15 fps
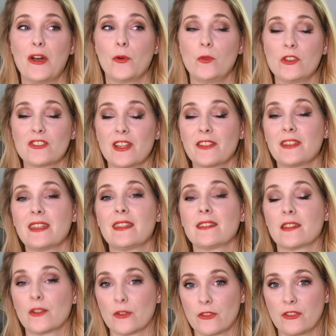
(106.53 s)
which I think is a
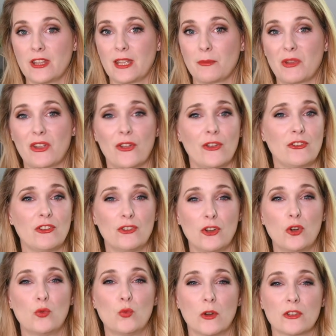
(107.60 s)
good thing because you
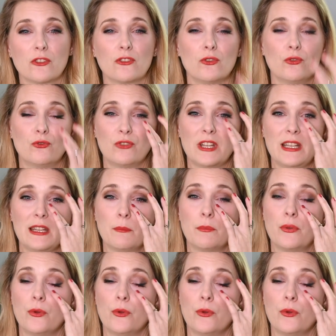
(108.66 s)
don't want to really